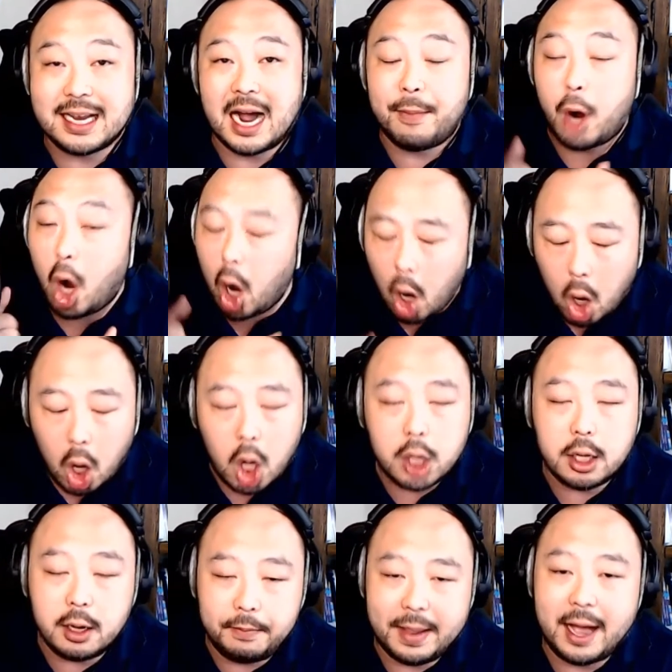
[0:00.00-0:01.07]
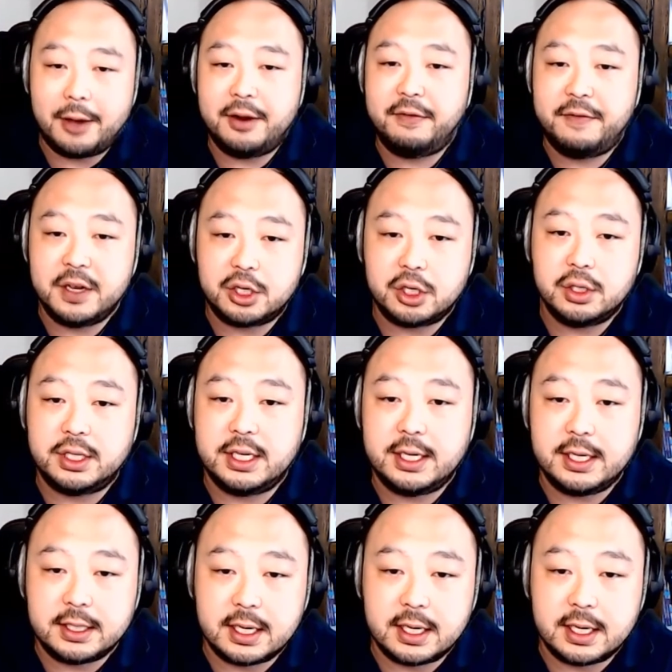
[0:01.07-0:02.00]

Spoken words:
I'm all about efficiencies,